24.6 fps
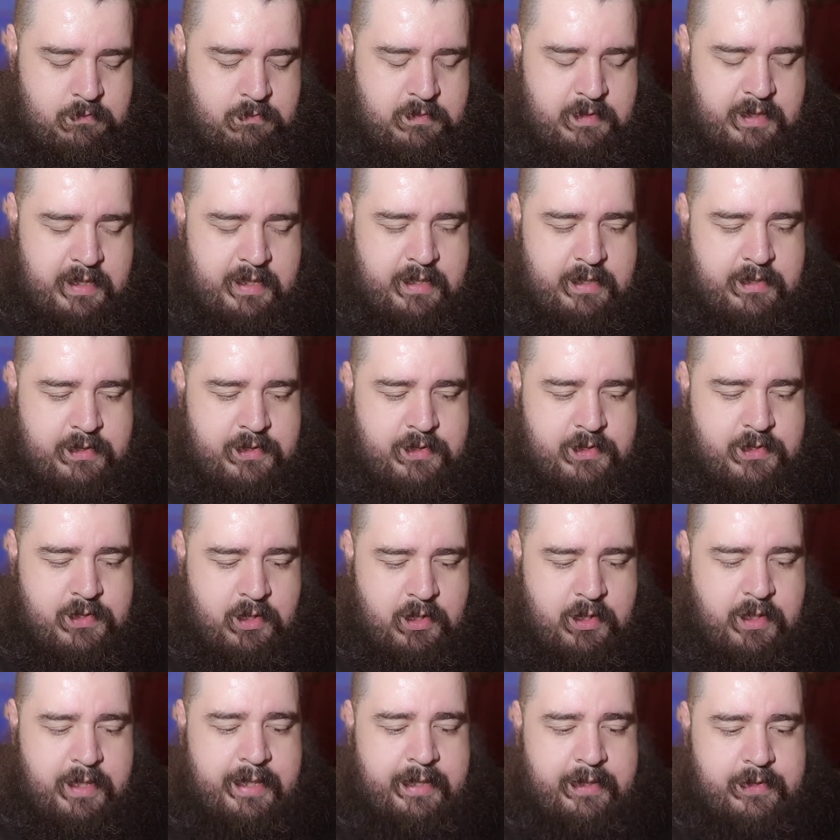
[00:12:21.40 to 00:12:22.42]
that it's
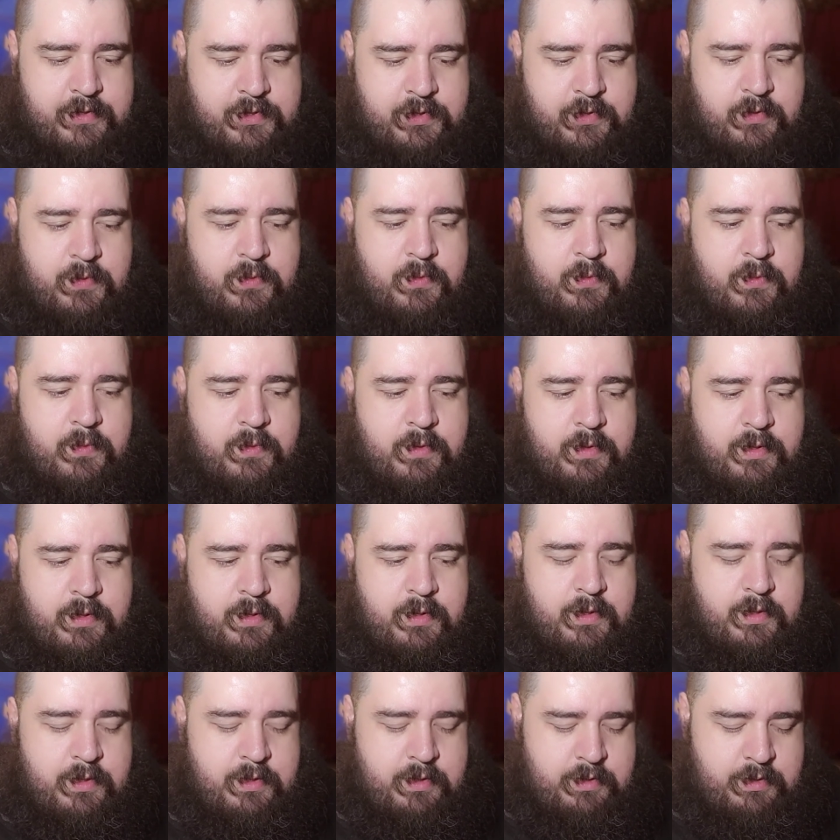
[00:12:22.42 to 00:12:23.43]
starting to
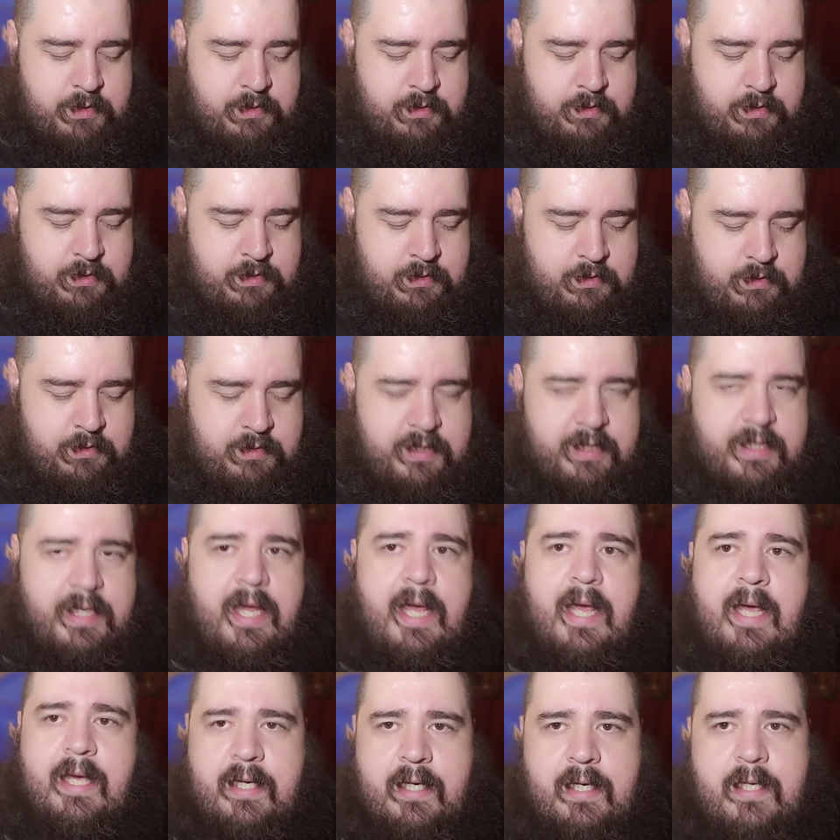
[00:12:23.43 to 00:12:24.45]

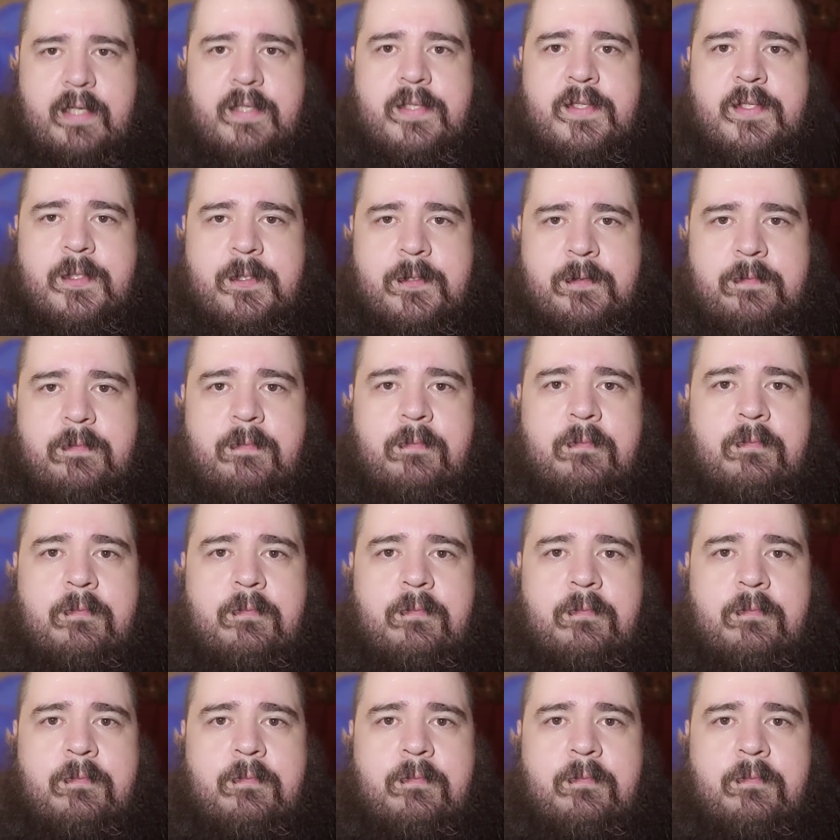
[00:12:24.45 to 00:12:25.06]
decay us.